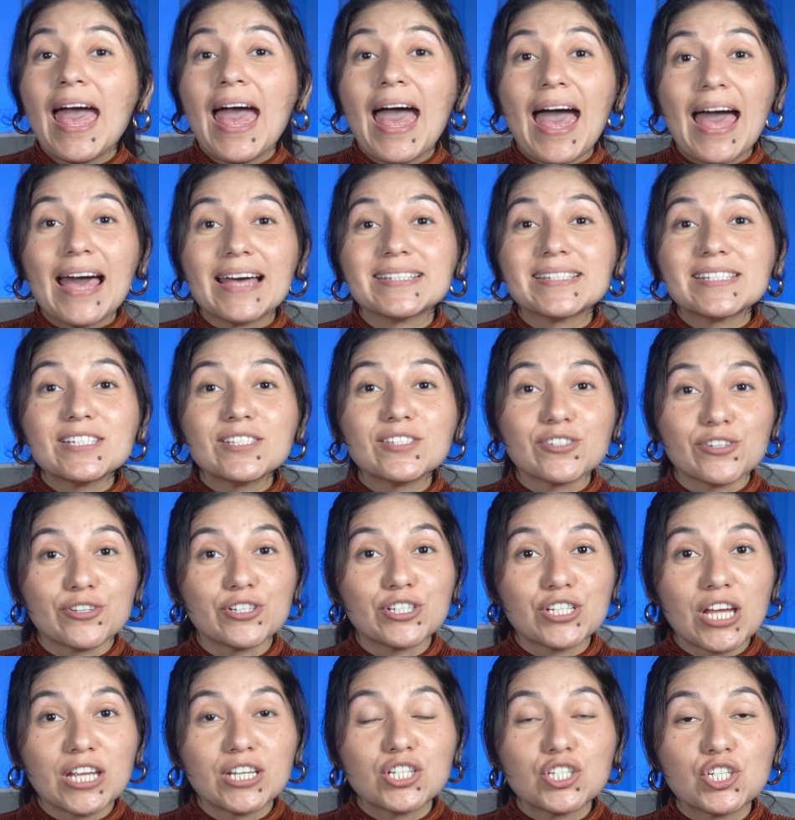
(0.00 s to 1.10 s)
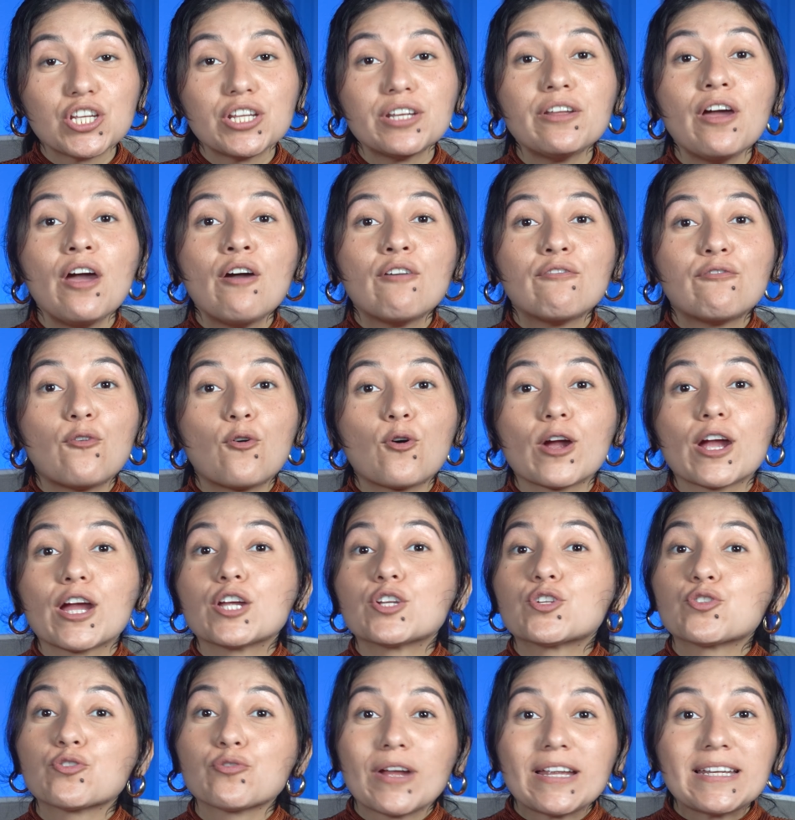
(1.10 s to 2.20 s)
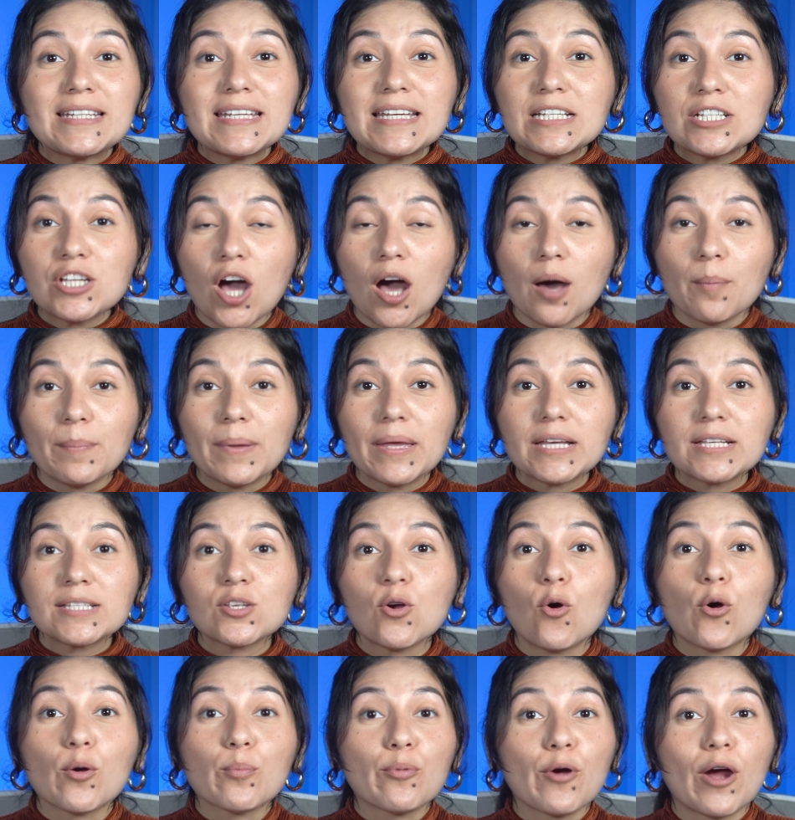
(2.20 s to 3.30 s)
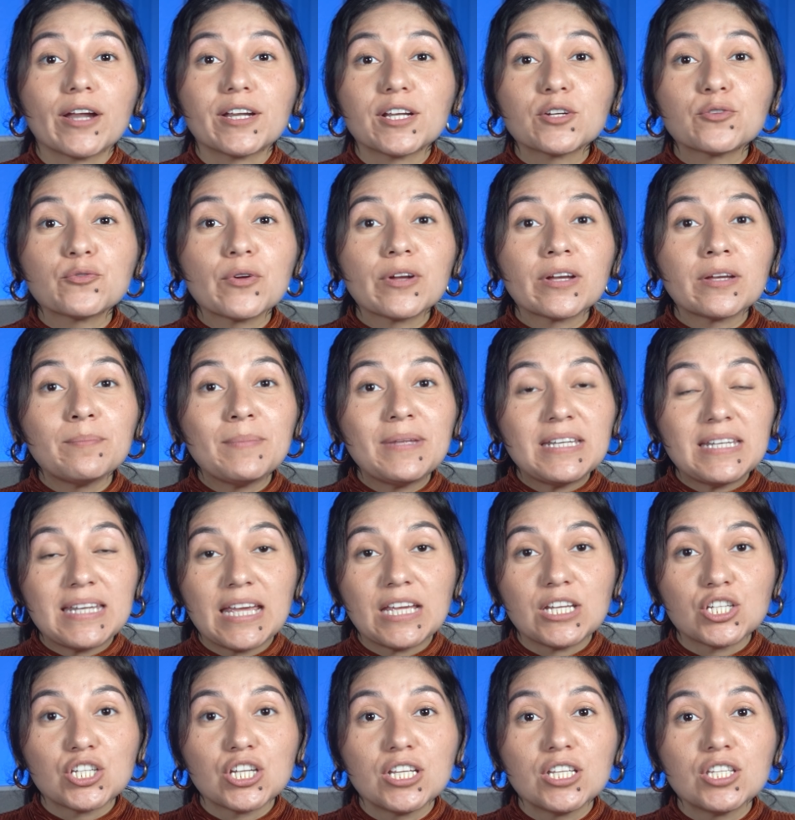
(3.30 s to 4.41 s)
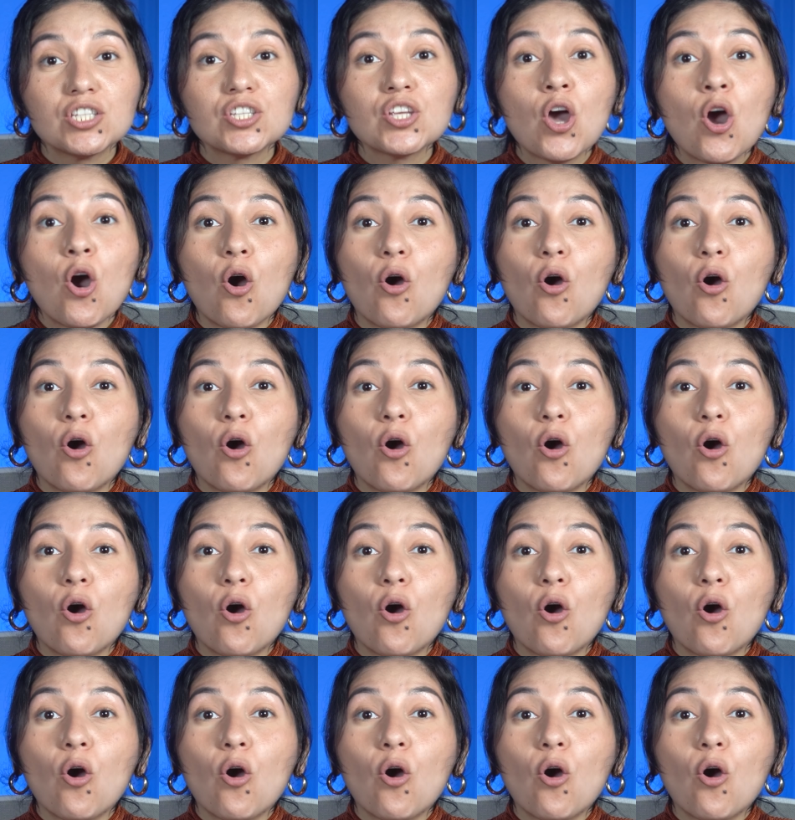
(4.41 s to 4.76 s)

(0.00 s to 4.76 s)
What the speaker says: as a search engine for trending topics or product recommendations